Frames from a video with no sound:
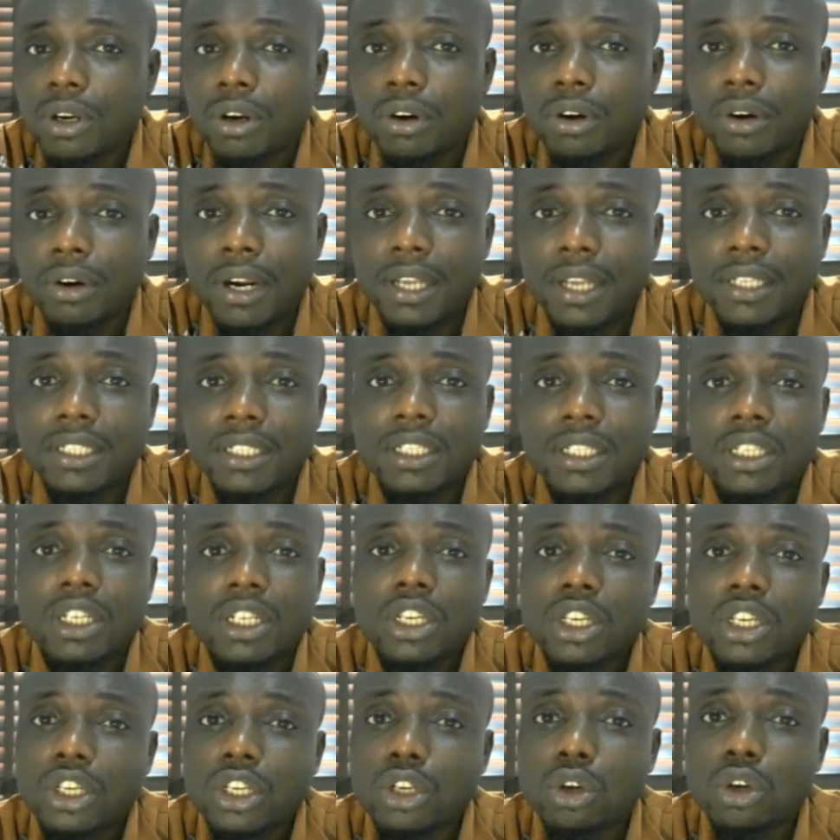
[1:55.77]
Alright,
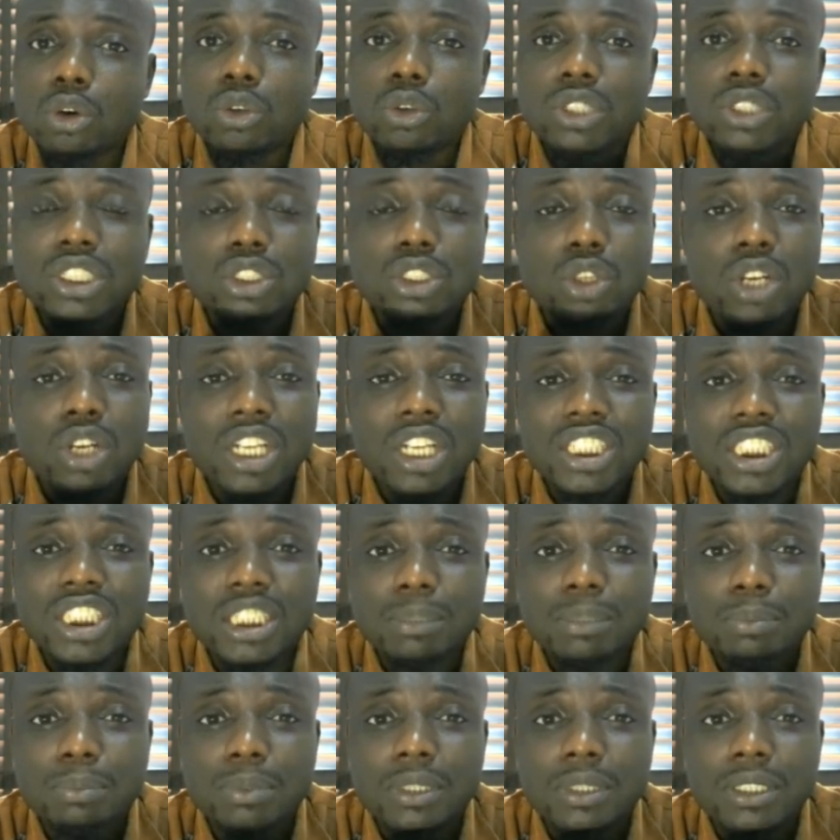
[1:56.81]
this
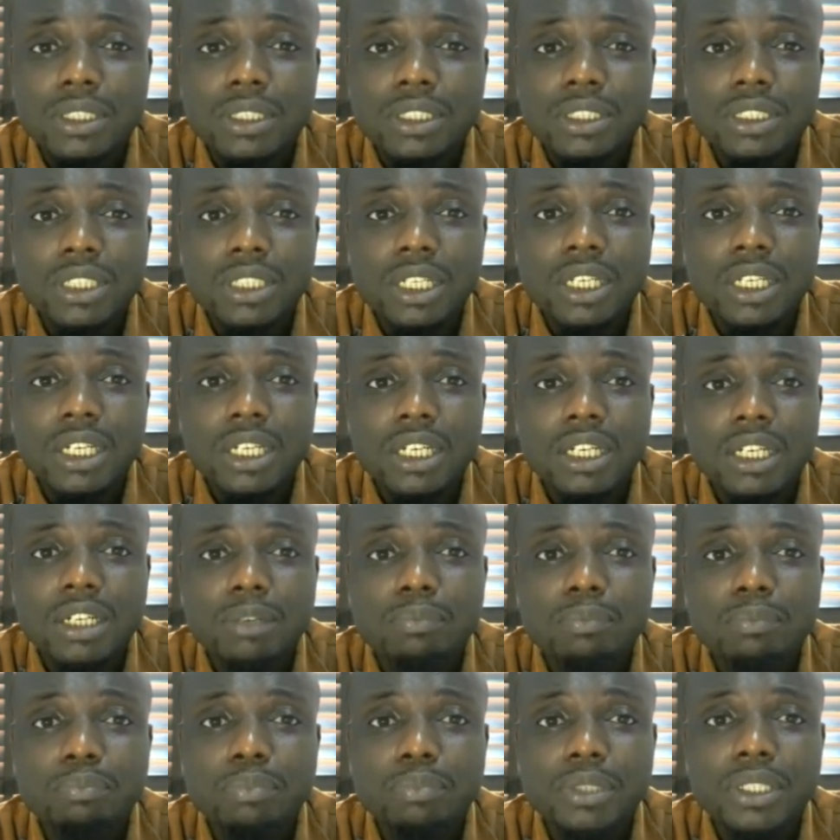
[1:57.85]
scholarship is
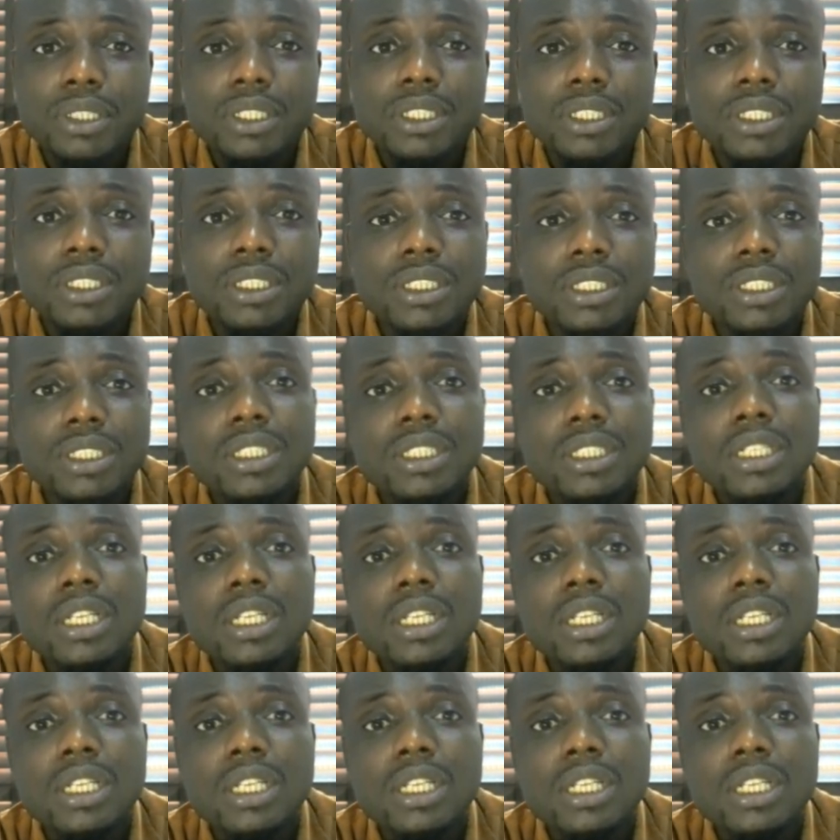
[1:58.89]
being